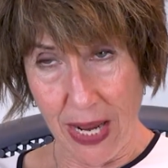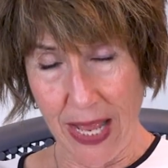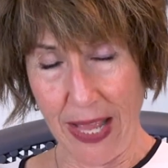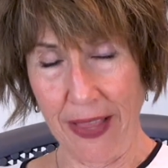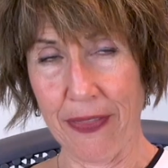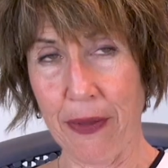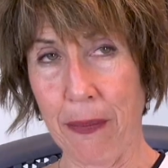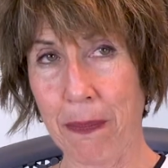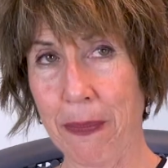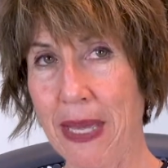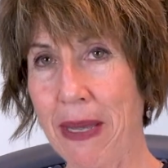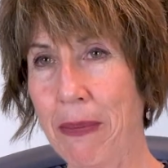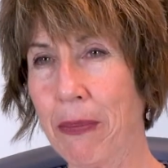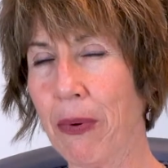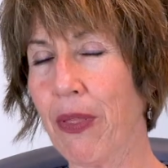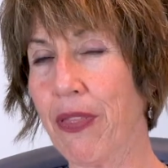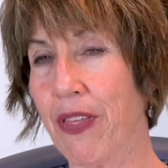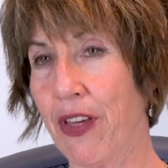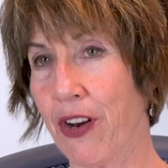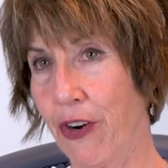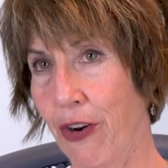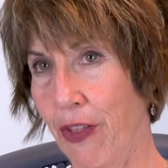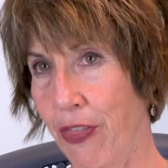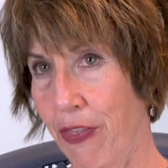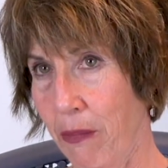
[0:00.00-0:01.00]
And the people
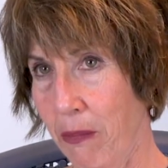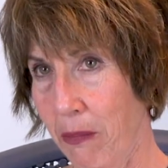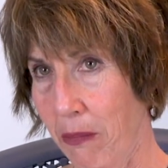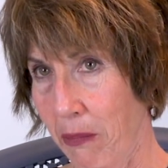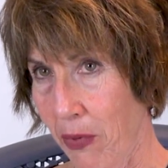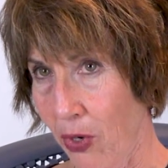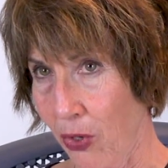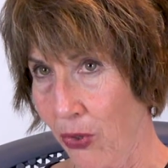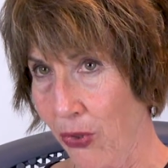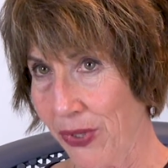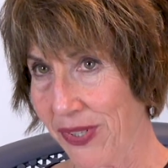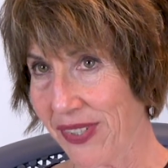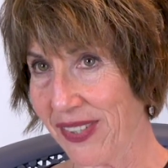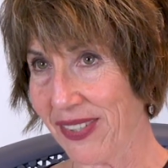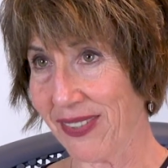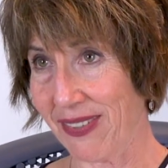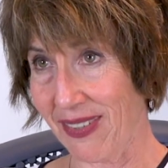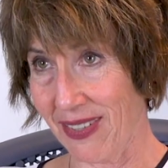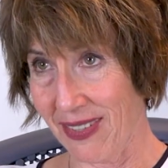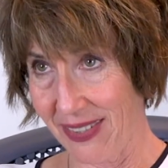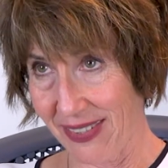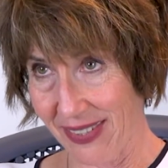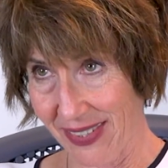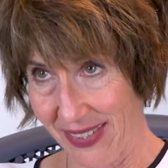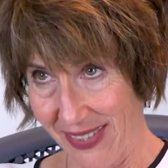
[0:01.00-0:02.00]
that are the most
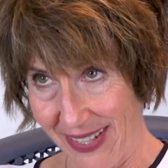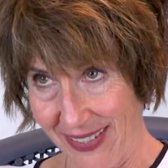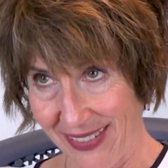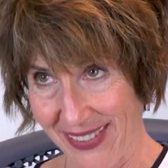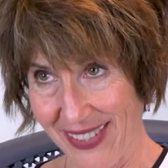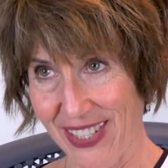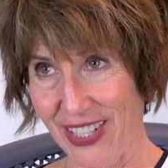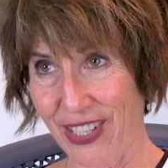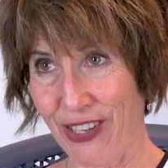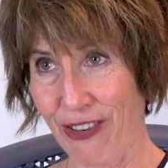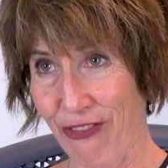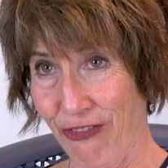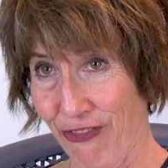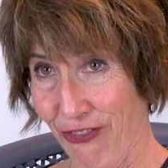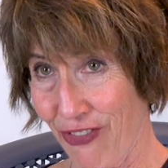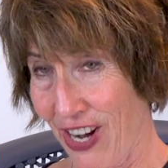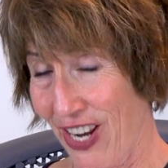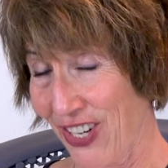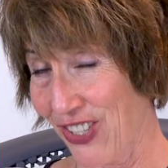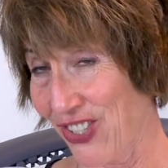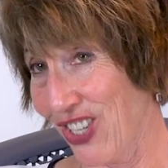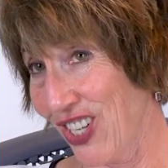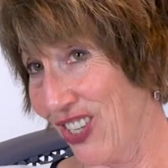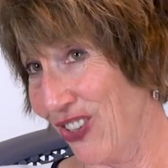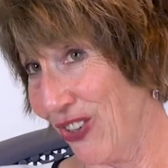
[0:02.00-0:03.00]
sensitive,
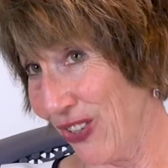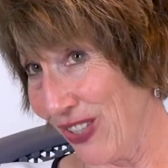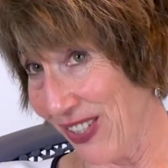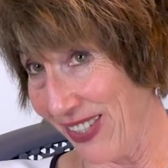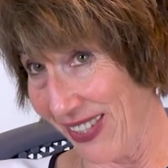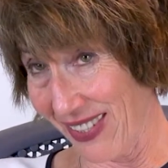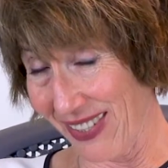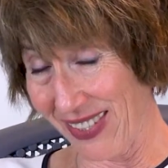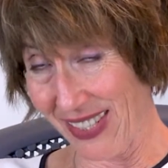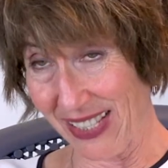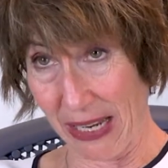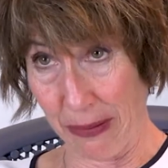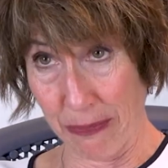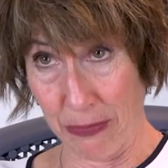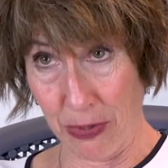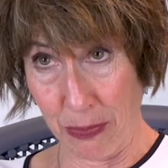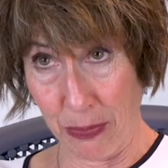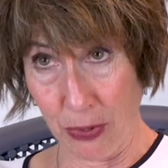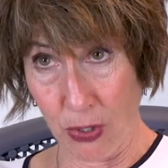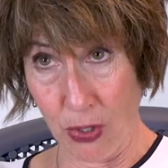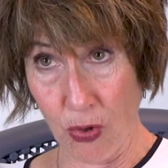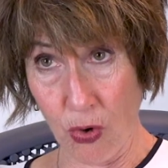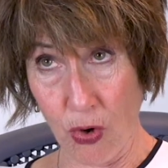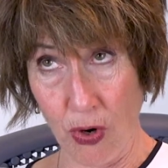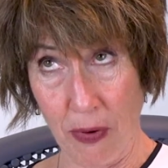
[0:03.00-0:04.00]
fragile, or
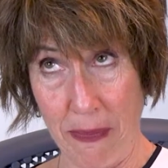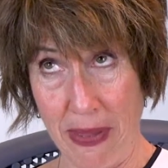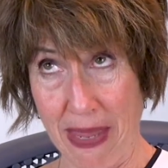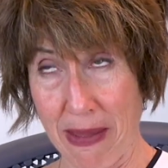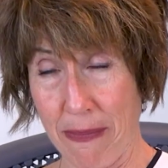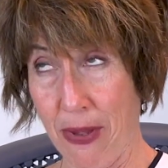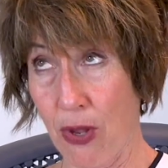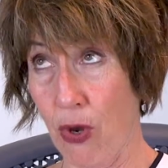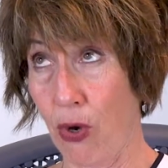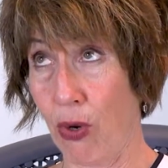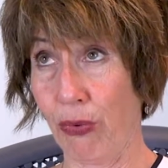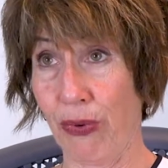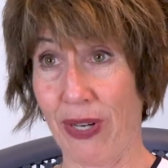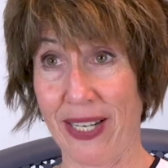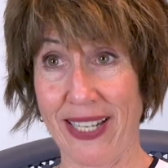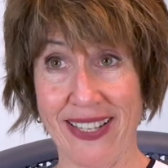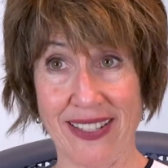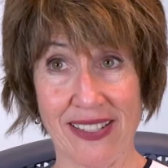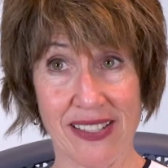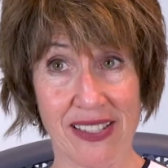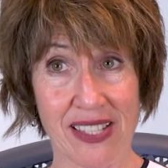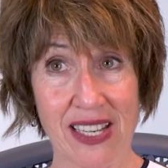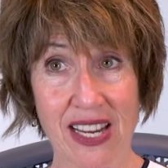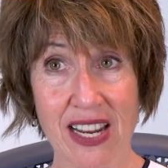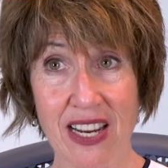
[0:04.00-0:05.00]
susceptible, or maybe already
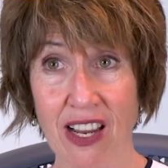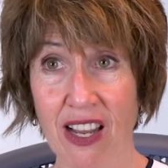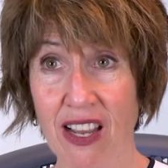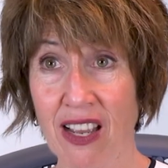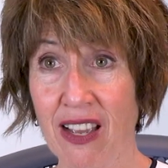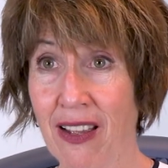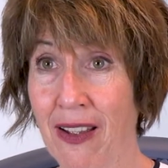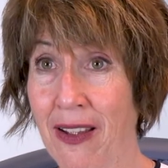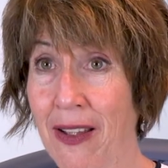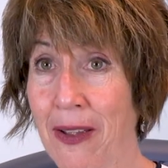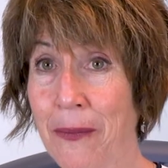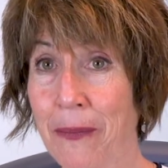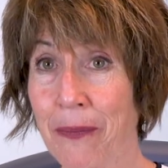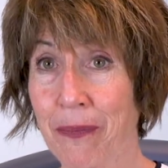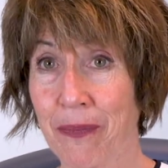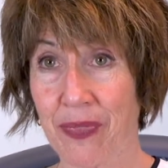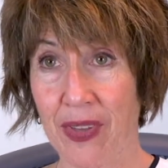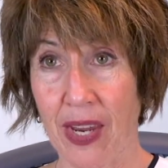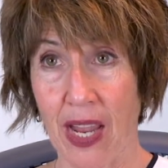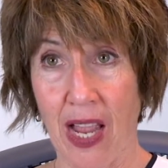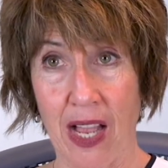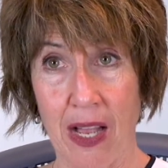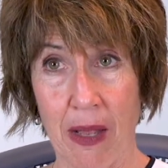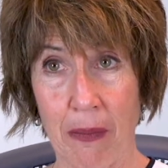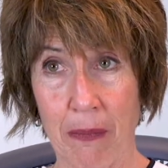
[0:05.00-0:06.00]
sick,
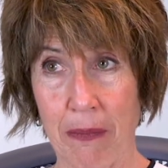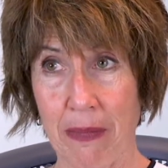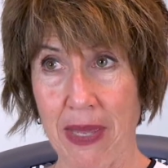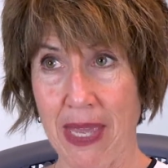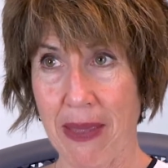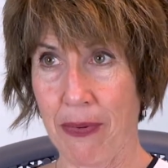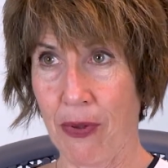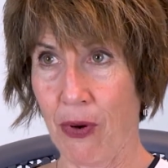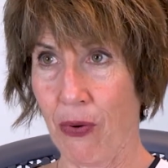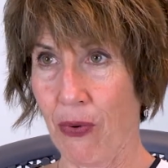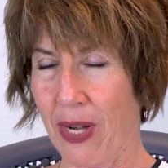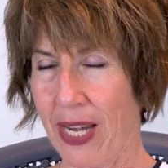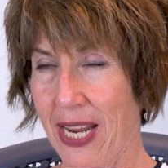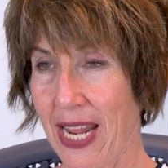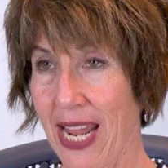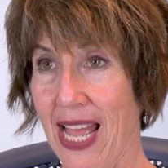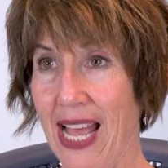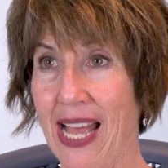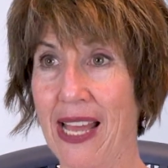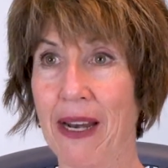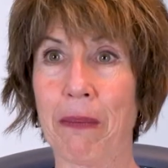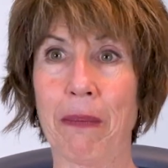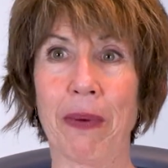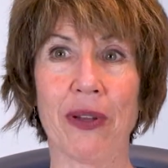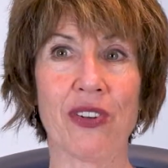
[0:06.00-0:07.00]
maybe already
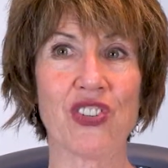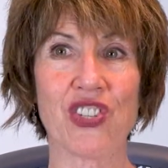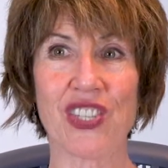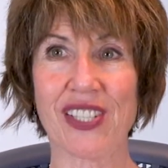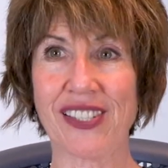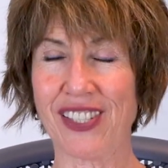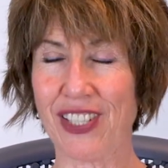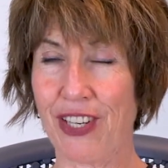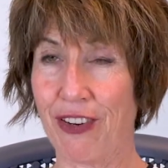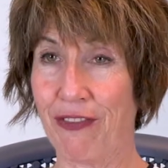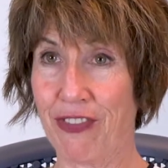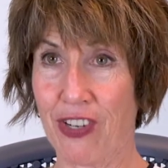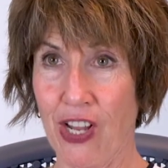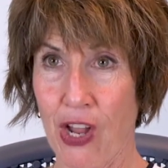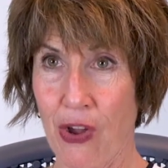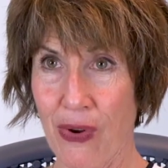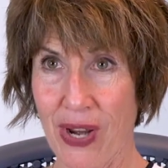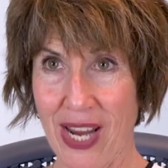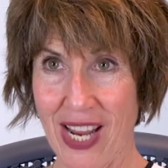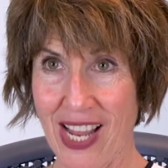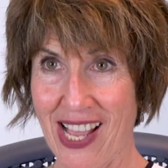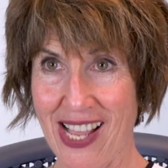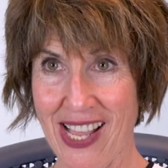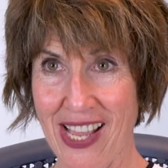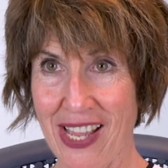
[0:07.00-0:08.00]
had a bunch of stuff
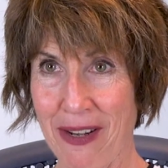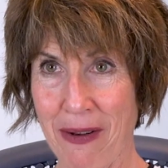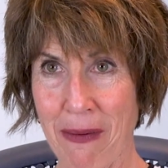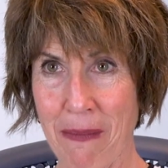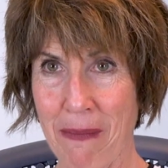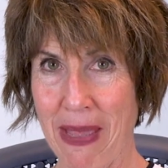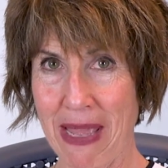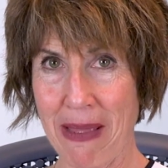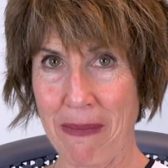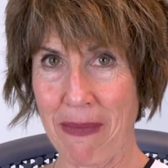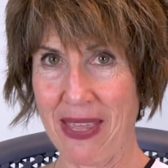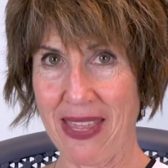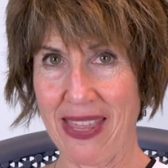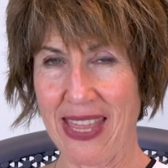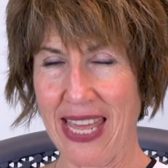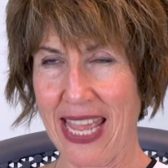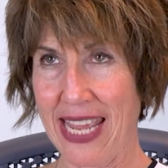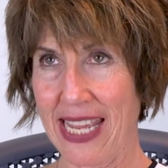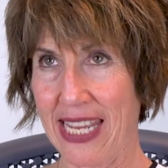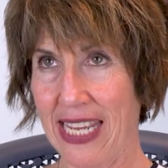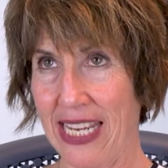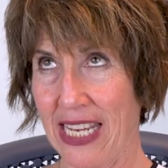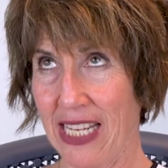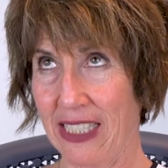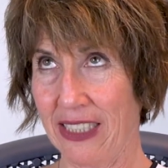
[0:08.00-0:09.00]
going on, maybe
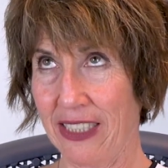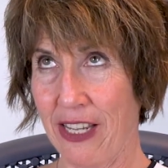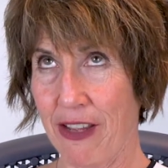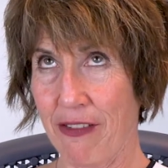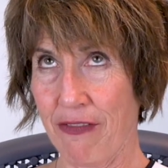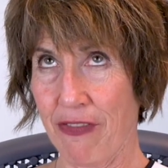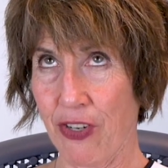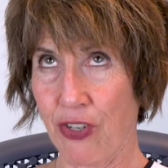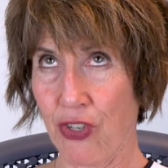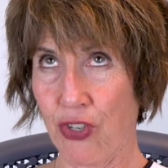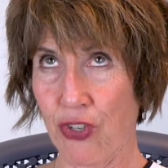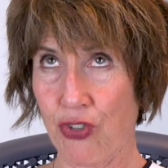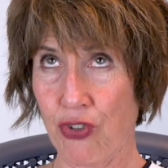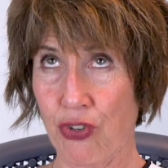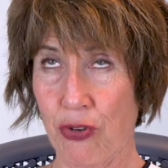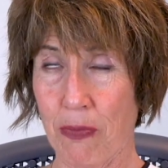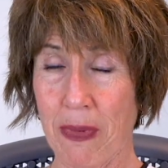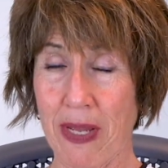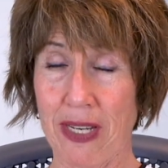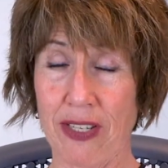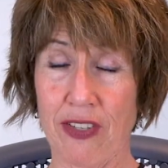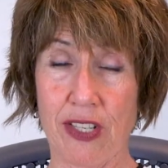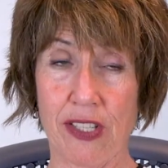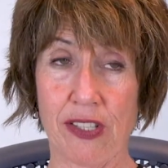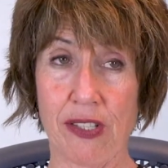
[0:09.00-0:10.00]
they live under
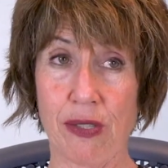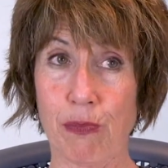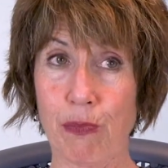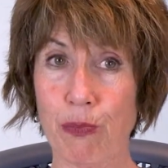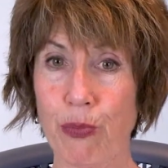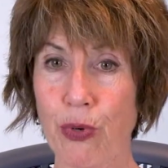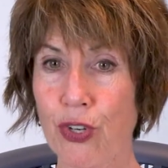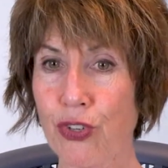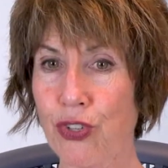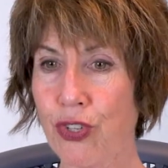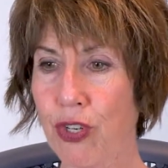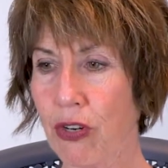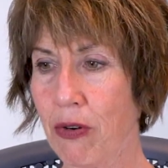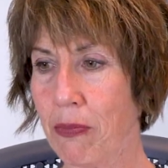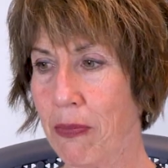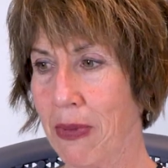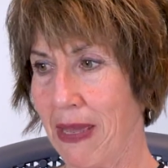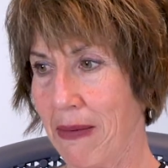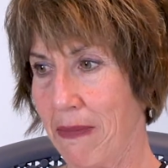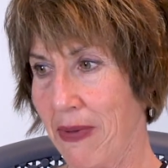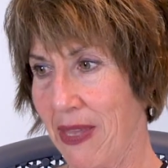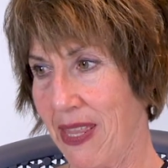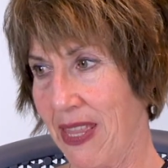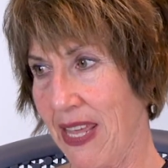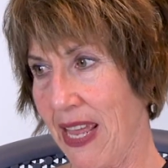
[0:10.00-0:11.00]
tremendous pressure,
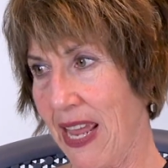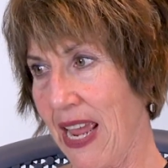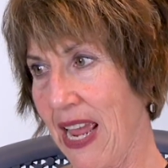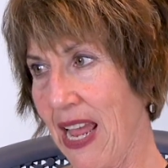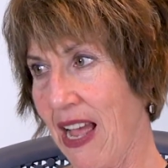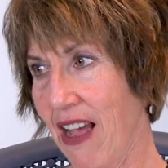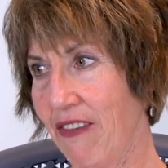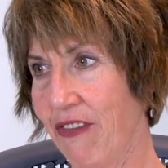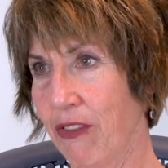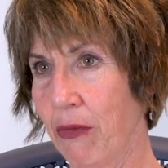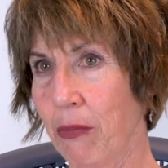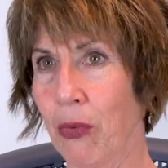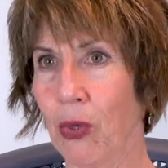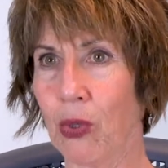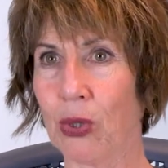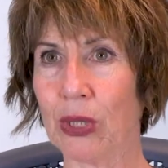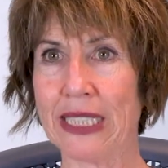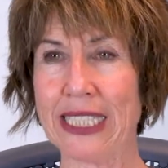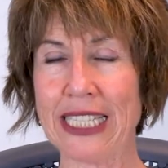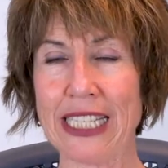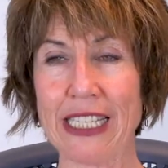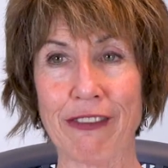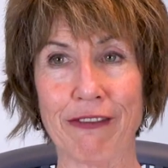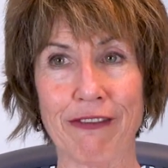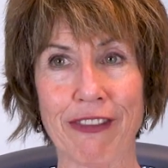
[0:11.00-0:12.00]
maybe they have a
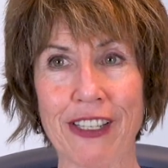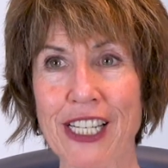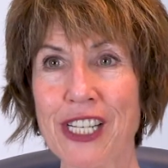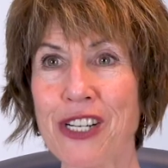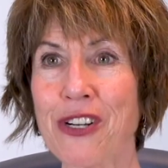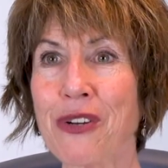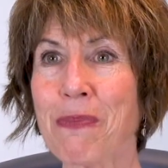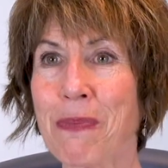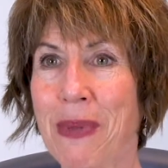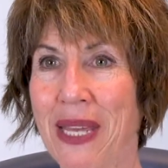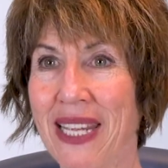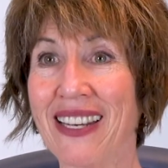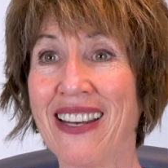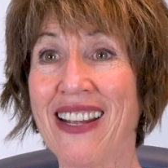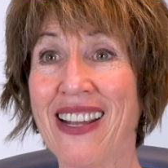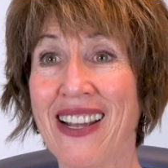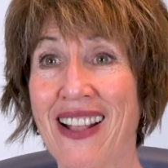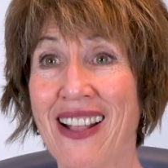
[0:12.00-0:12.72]
moldy environment,